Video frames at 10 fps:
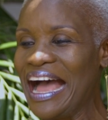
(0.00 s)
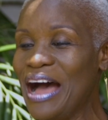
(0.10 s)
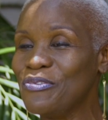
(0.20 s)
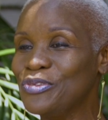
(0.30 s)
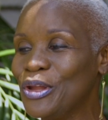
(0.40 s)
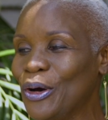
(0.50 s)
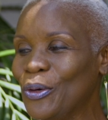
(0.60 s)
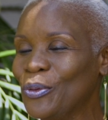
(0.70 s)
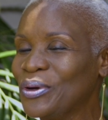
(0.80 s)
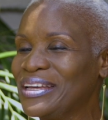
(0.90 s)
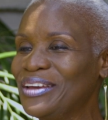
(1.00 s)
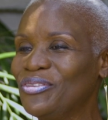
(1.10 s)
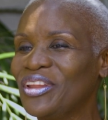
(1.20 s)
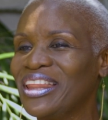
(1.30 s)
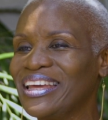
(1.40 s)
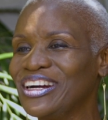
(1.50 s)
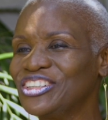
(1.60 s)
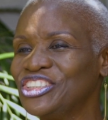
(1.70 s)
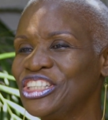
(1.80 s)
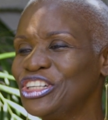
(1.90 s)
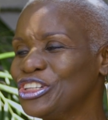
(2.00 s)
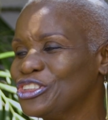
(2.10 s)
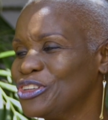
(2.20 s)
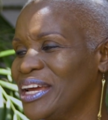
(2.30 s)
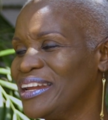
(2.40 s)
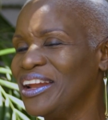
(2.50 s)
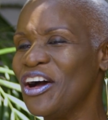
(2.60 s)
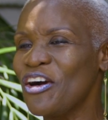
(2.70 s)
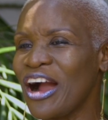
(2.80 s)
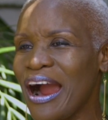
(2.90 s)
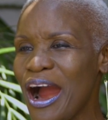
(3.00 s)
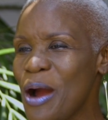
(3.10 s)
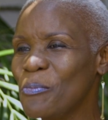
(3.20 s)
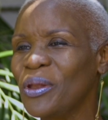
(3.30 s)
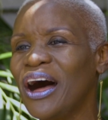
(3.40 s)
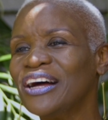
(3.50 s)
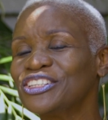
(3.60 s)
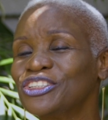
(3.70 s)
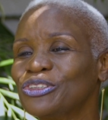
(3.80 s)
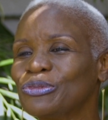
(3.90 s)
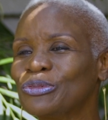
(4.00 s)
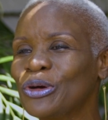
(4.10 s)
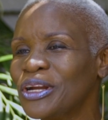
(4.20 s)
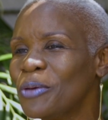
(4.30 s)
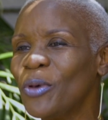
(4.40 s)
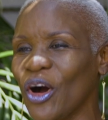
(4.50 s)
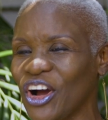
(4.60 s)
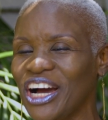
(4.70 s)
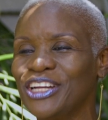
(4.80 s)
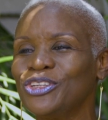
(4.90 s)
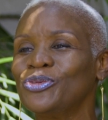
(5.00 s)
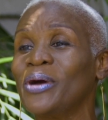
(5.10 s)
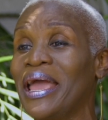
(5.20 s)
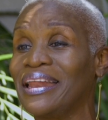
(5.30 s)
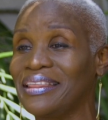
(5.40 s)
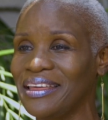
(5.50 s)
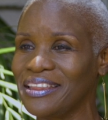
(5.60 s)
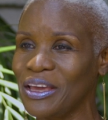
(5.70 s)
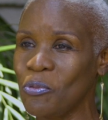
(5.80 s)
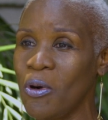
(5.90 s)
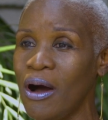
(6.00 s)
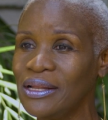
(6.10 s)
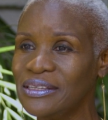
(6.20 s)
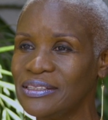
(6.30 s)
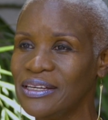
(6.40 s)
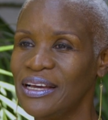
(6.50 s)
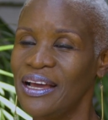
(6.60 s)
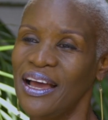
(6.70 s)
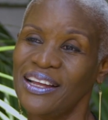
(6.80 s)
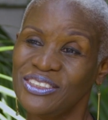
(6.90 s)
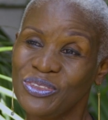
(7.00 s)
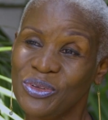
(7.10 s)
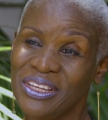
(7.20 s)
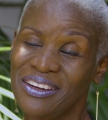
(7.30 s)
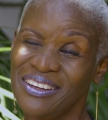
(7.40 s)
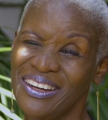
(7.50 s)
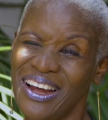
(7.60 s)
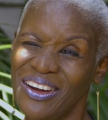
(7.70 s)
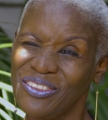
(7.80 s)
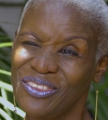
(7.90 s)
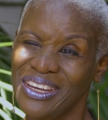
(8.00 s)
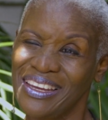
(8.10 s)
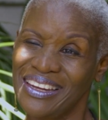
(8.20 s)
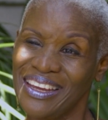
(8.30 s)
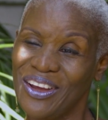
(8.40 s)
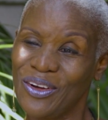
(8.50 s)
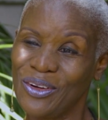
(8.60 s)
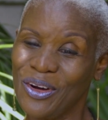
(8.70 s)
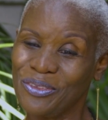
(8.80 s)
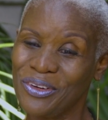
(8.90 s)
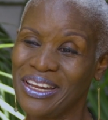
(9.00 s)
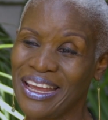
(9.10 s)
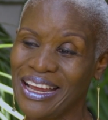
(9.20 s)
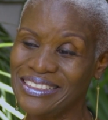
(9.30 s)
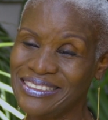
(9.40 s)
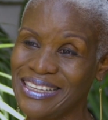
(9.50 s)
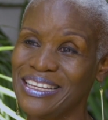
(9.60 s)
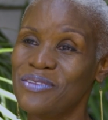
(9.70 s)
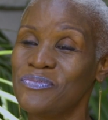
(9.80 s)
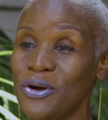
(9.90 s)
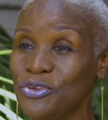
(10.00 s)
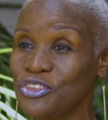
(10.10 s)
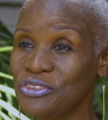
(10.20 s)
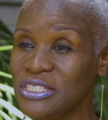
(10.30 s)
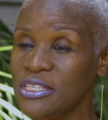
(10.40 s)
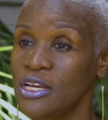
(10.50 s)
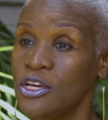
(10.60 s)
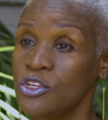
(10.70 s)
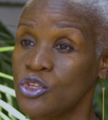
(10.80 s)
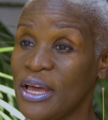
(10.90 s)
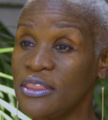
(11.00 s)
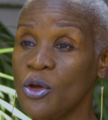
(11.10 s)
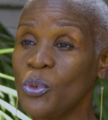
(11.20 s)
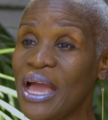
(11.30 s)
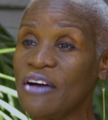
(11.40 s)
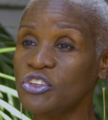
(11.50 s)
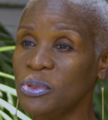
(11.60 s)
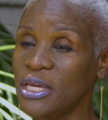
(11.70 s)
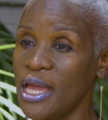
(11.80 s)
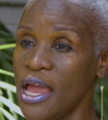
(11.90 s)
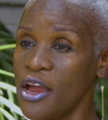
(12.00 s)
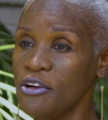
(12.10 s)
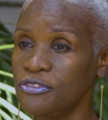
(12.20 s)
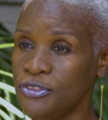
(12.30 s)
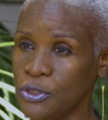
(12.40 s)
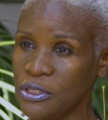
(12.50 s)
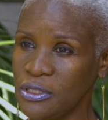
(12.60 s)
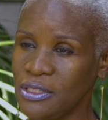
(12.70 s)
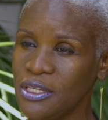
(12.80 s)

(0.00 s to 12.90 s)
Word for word: have now given their children carte blanche to run amok and do anything they want. And so they're not really governing and setting boundaries. So I think we have to be careful